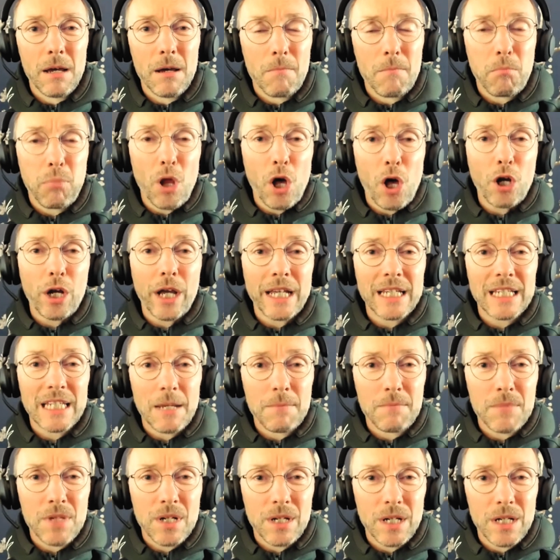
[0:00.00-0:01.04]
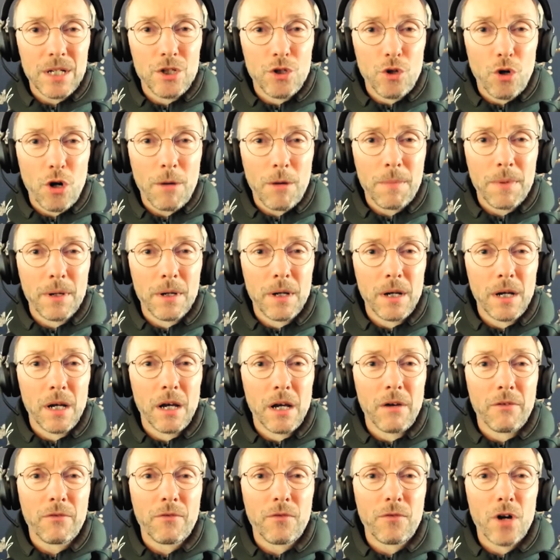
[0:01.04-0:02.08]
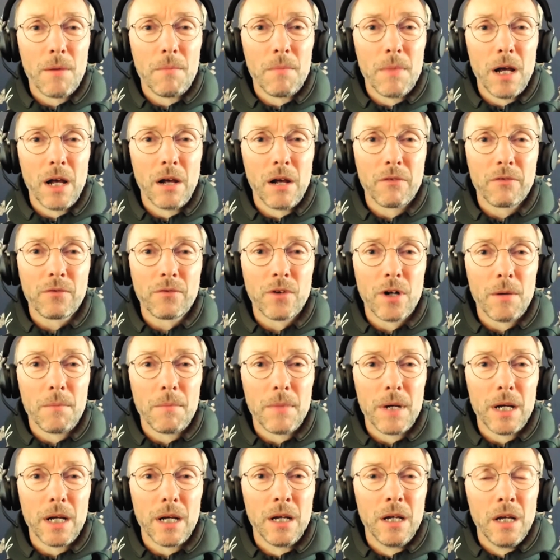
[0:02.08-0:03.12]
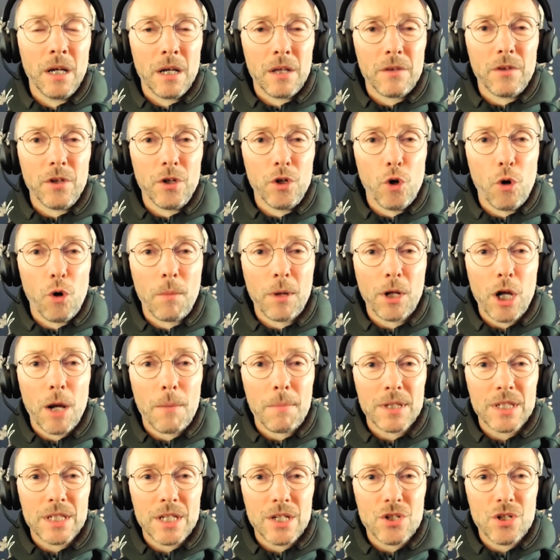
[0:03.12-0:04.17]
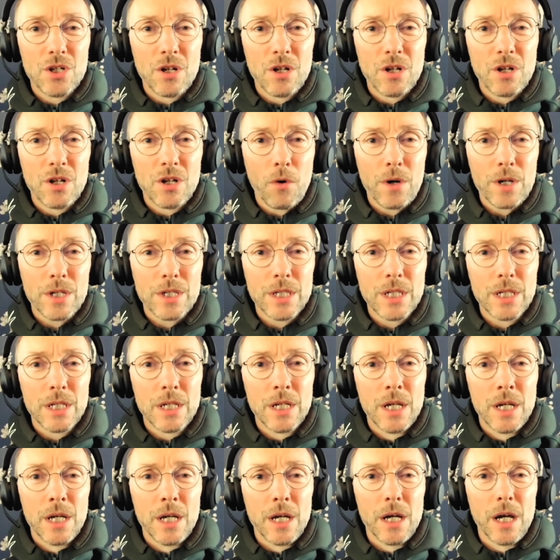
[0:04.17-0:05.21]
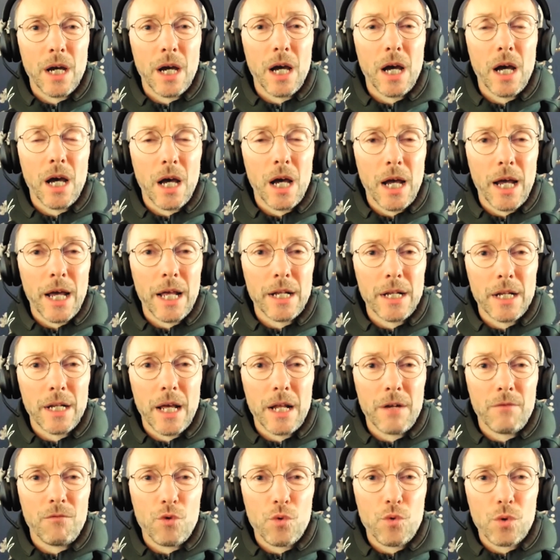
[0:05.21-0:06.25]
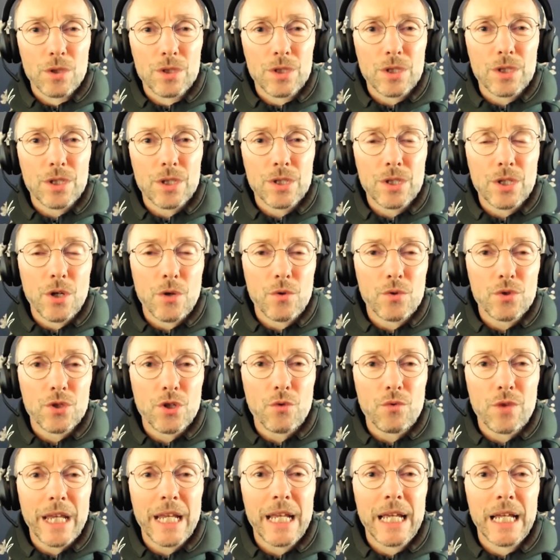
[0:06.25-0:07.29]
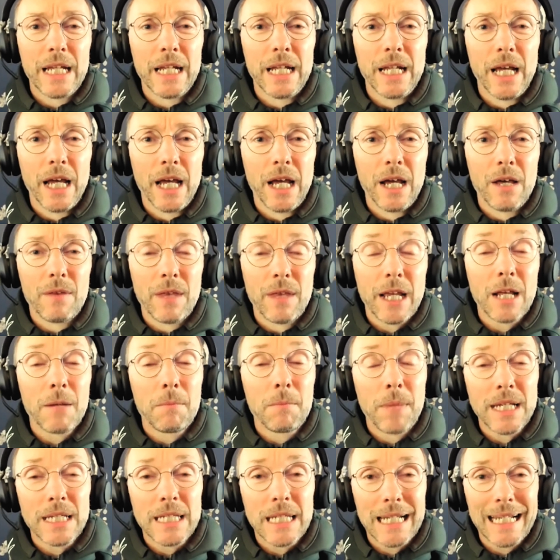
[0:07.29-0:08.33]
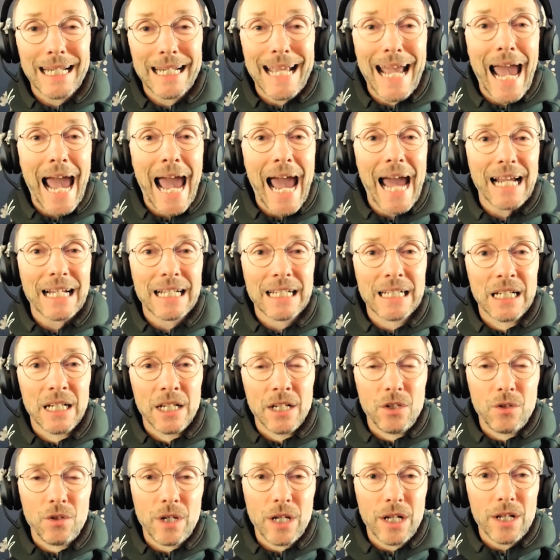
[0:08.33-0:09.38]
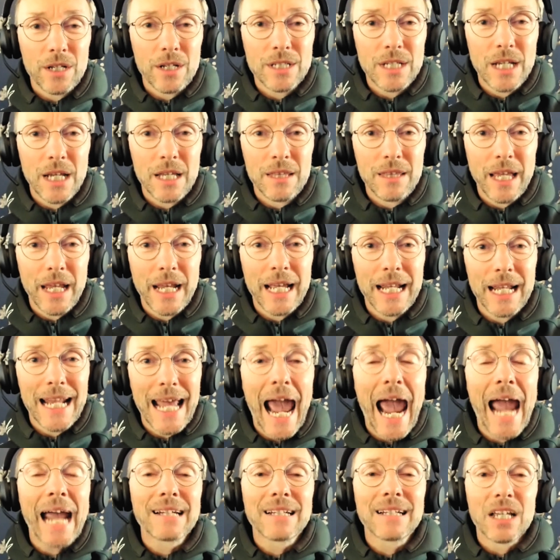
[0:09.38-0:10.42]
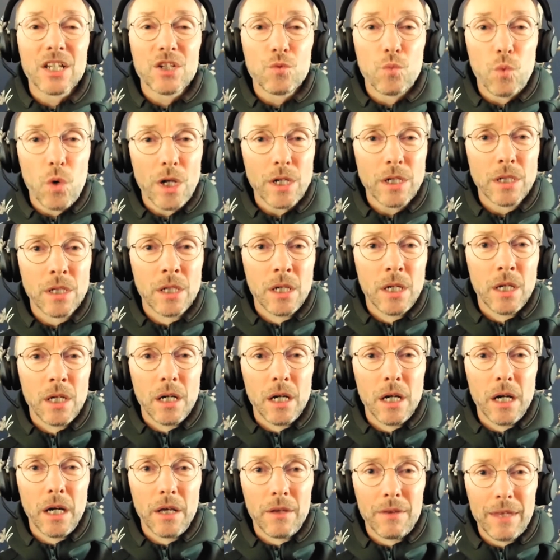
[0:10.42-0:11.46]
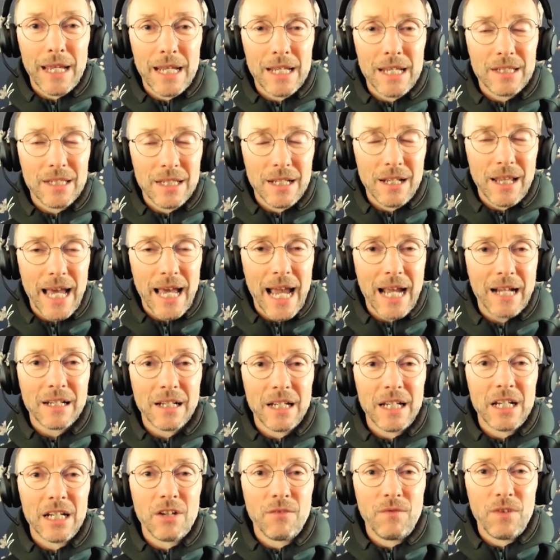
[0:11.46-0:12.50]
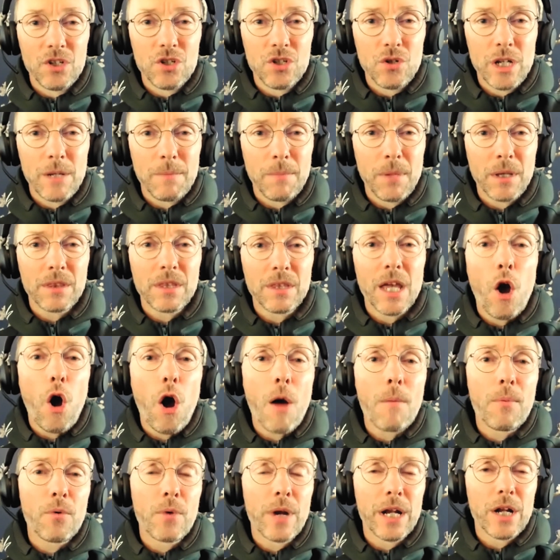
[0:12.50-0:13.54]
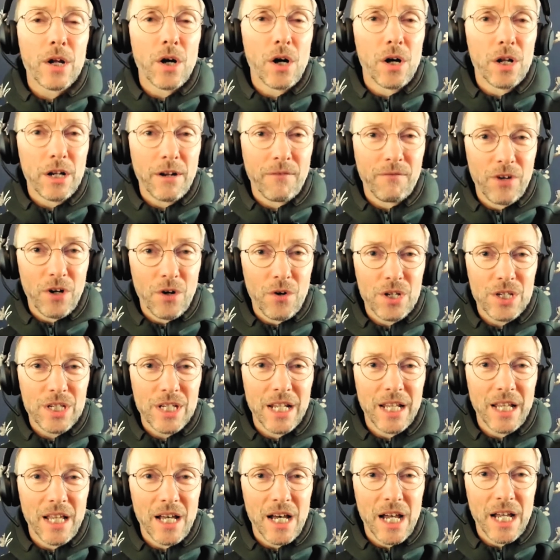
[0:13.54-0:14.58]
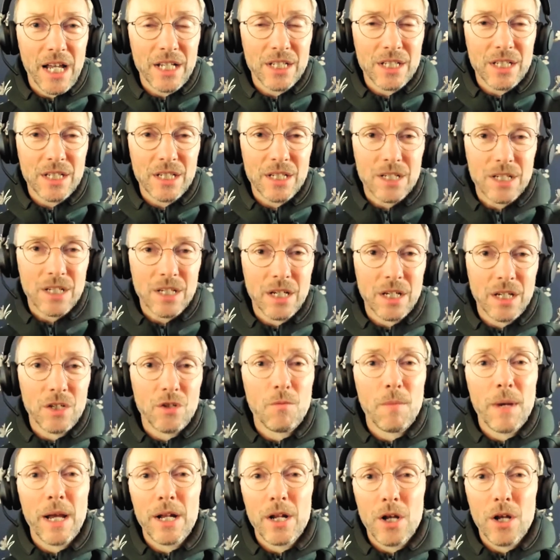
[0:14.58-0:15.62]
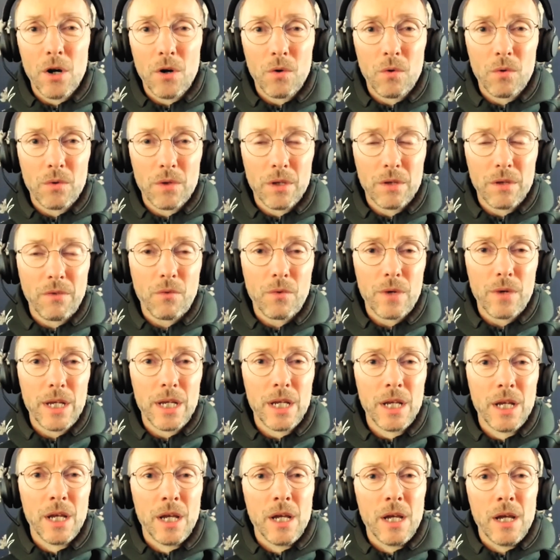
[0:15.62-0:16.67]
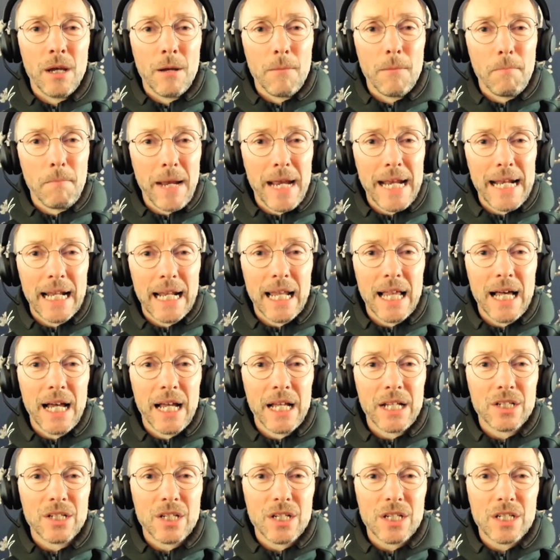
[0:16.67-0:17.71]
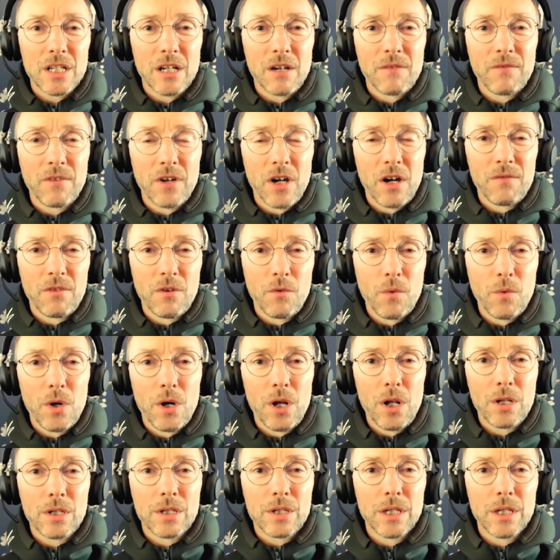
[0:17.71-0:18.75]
block exempted in Europe from the normal competition authority and rules. So they can basically act. You cannot say they can act as one. They still act individually, but they operate under various alliances. You may know the 3 main alliances of the world